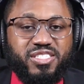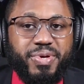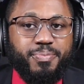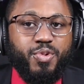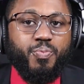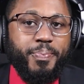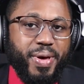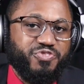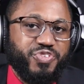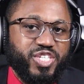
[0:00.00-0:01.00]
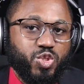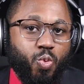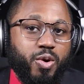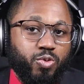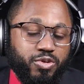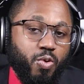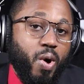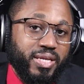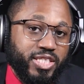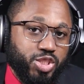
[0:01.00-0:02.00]
minimal benefits while
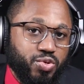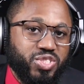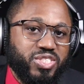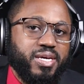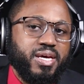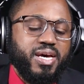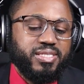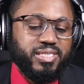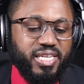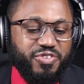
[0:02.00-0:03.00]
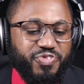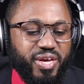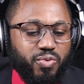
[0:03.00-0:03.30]
introducing significant